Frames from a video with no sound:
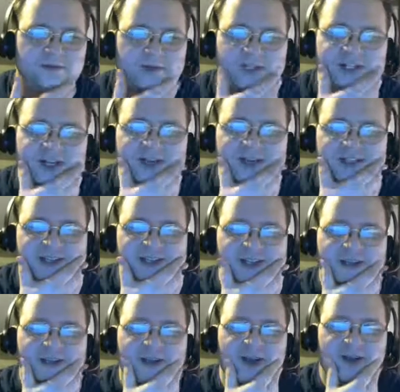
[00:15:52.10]
Which, every time I
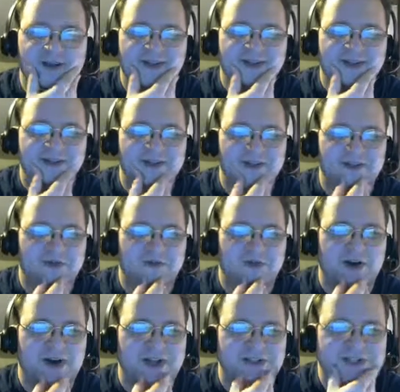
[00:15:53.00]
think about it, makes me think
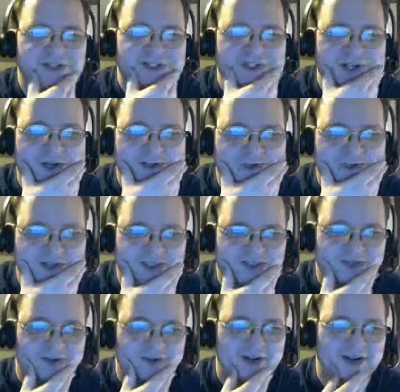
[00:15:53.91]
of Raditz, you know, when
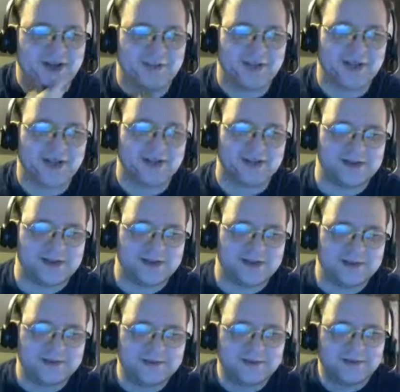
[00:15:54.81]
he's threatening
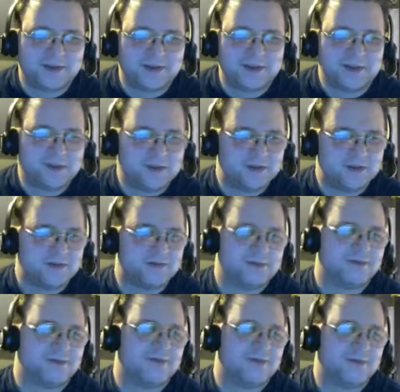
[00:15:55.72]
Piccolo.
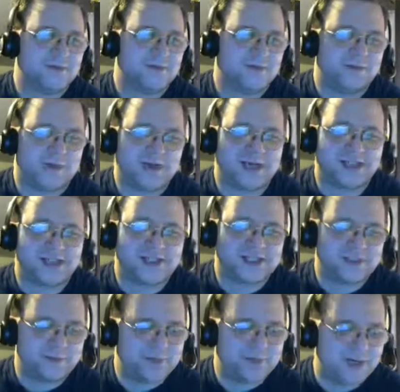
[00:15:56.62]
Watch
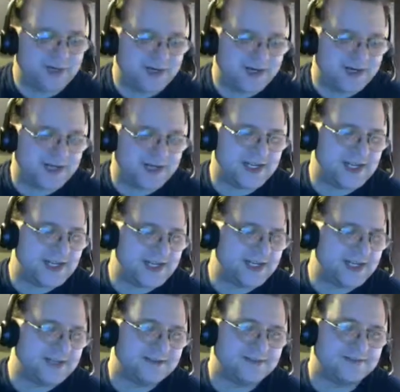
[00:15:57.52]
the
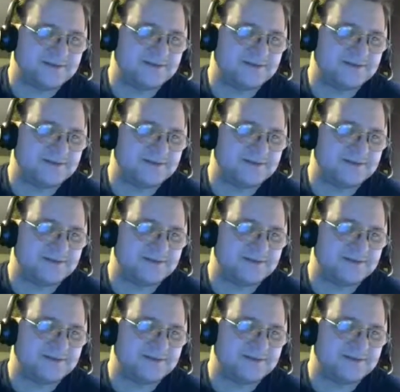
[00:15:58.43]
birdie!